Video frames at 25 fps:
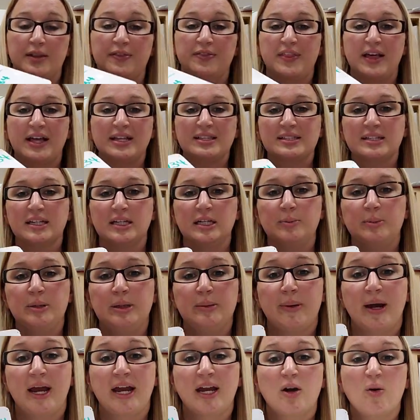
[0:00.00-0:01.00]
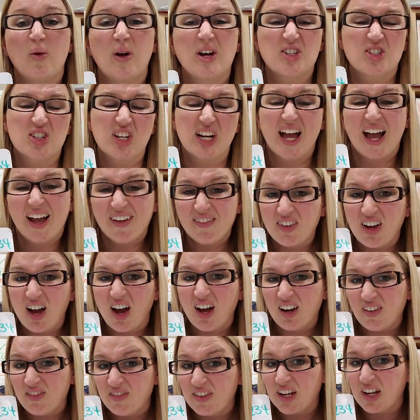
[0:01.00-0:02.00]
That's going to be my equation. I've got
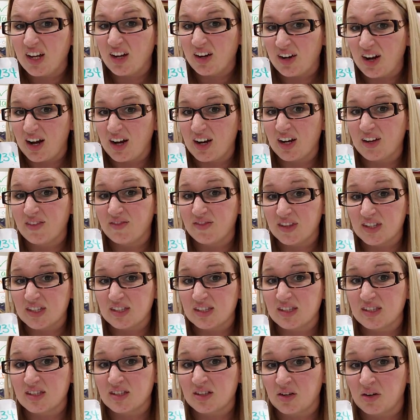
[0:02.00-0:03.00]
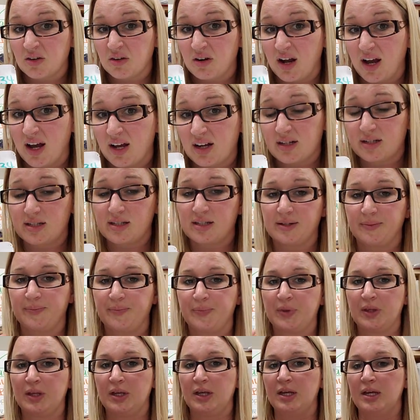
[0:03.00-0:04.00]
to figure out if this is correct.
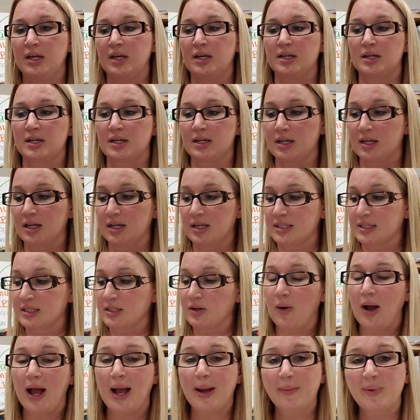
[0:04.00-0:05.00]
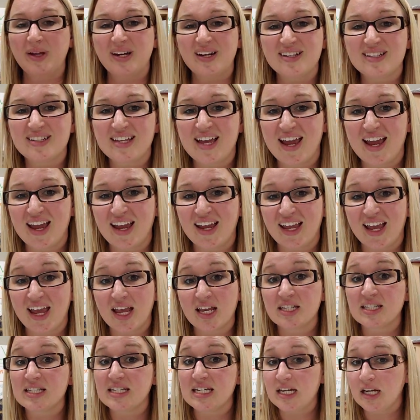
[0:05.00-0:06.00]
So I'm going to take
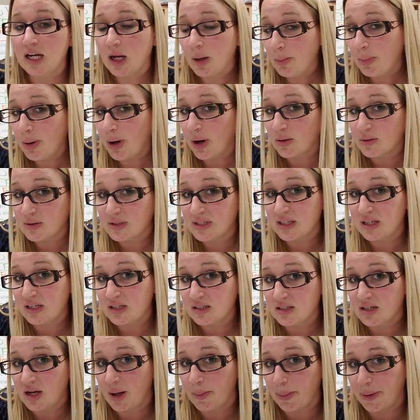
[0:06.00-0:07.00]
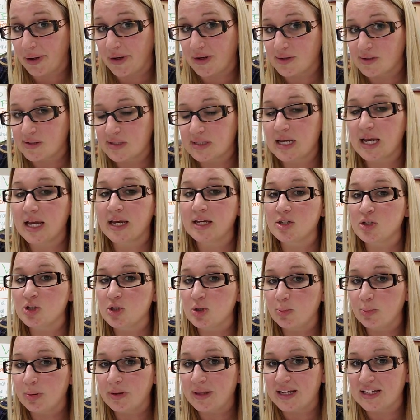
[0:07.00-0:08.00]
and decompose these numbers into
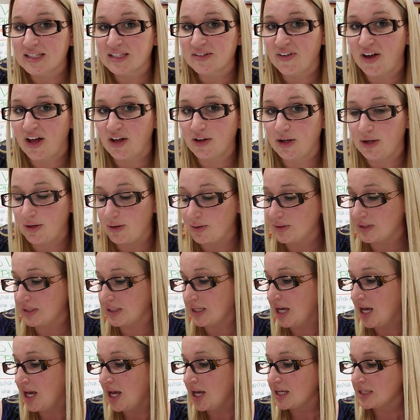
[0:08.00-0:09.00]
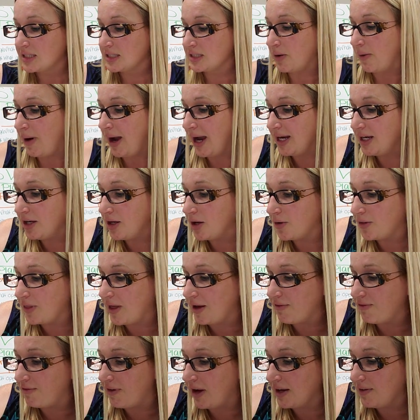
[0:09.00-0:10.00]
place values. So I know
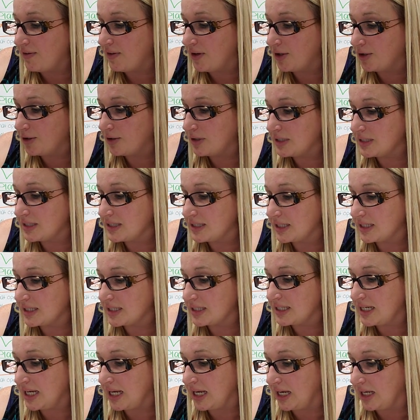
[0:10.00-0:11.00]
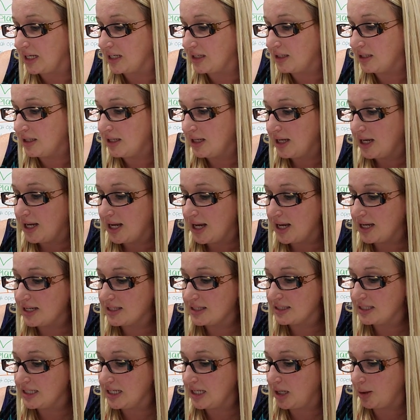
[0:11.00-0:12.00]
that 516 is
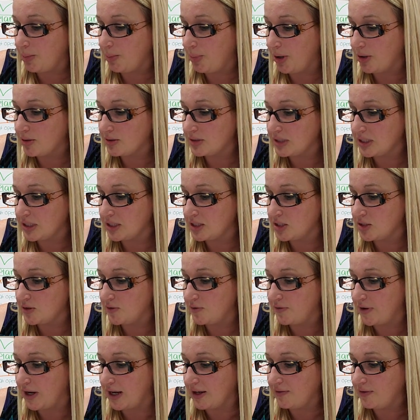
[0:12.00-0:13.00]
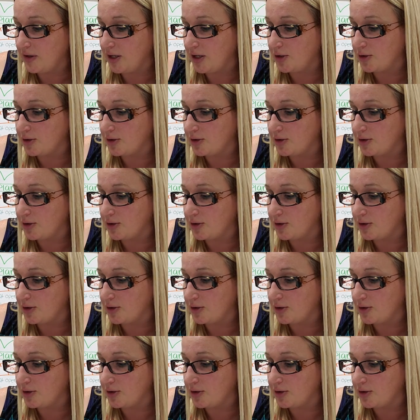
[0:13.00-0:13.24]
decomposed into 10